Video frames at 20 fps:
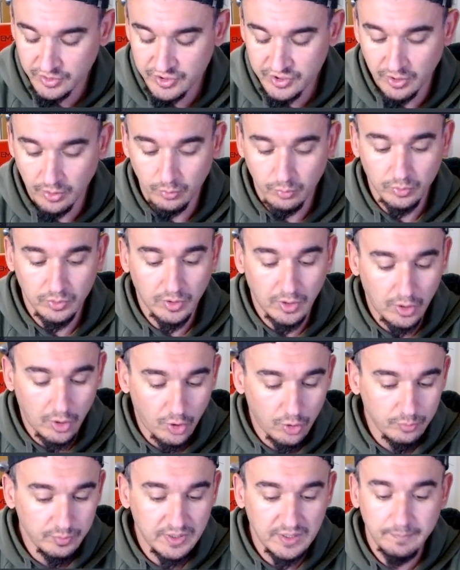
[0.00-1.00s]
So
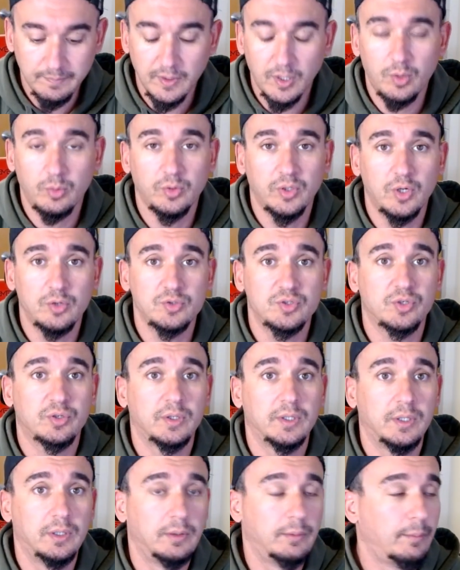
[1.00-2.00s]
Home Depot and Lowe's are
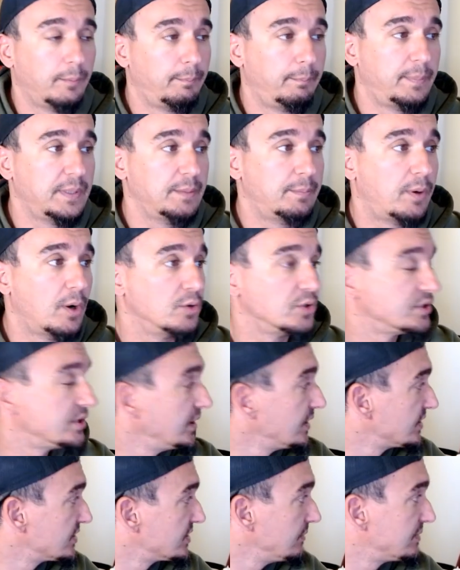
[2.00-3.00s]
gonna be posting
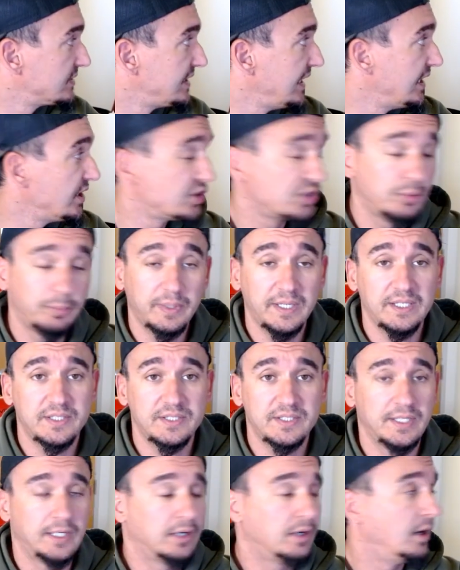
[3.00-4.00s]
substantial beats
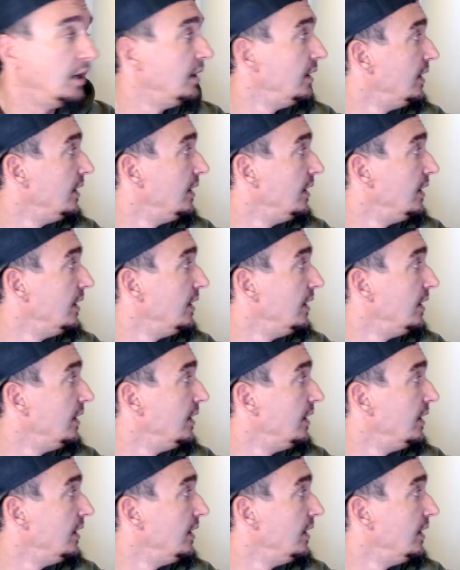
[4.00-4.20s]
here.